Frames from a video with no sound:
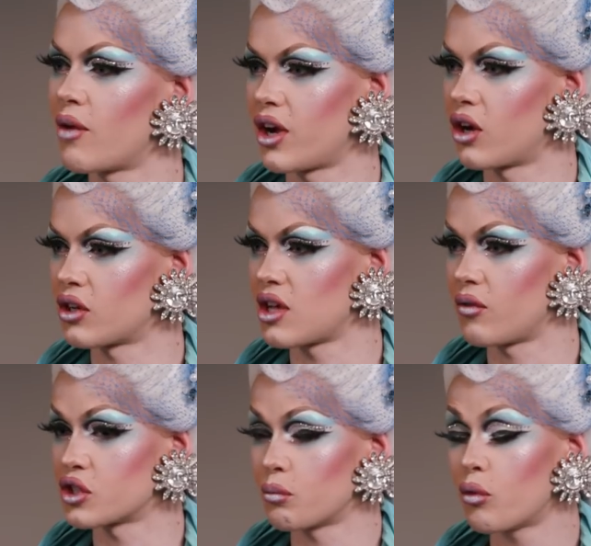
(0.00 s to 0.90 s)
it ever aired on
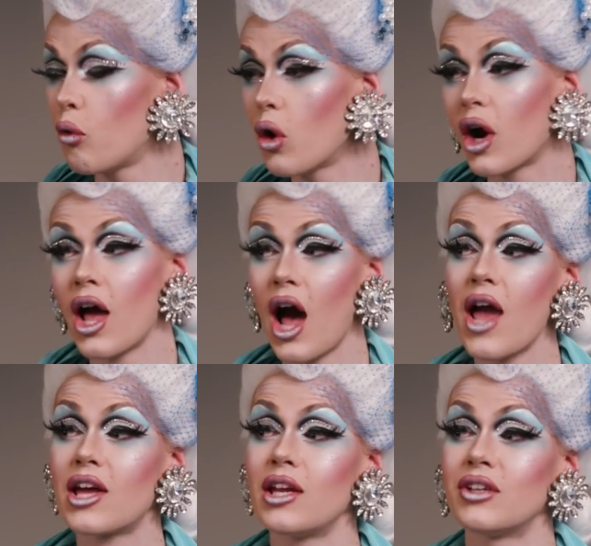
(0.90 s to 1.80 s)
television. Before
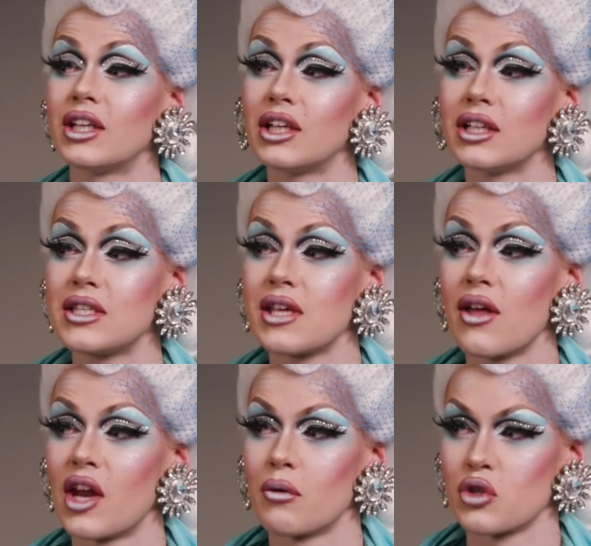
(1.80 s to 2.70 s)
I could even legally say
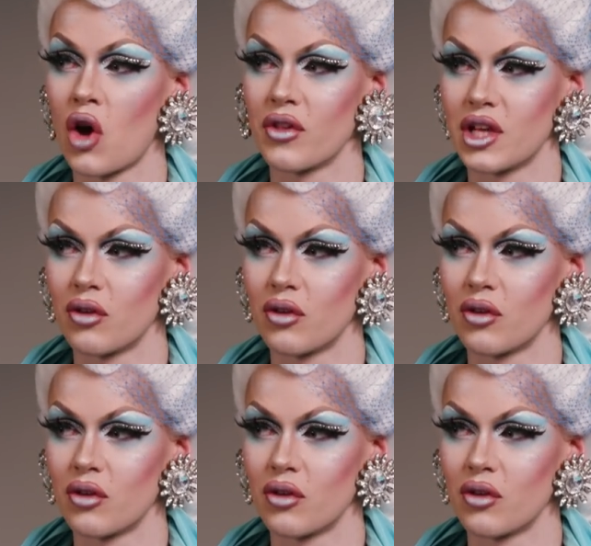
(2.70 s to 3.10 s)
that I was on the